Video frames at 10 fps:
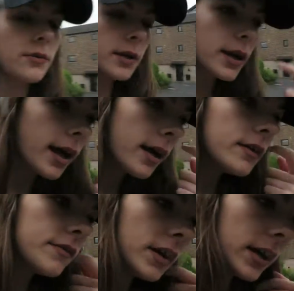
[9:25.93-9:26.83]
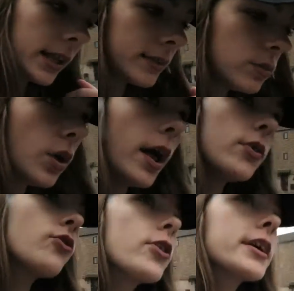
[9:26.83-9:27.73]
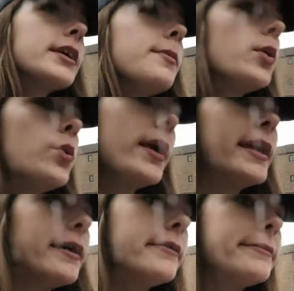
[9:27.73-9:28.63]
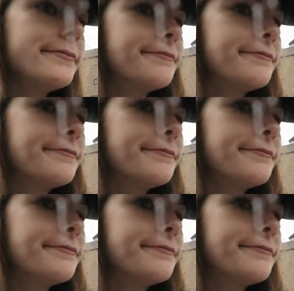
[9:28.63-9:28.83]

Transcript: think we're going to have a little drinky poo here.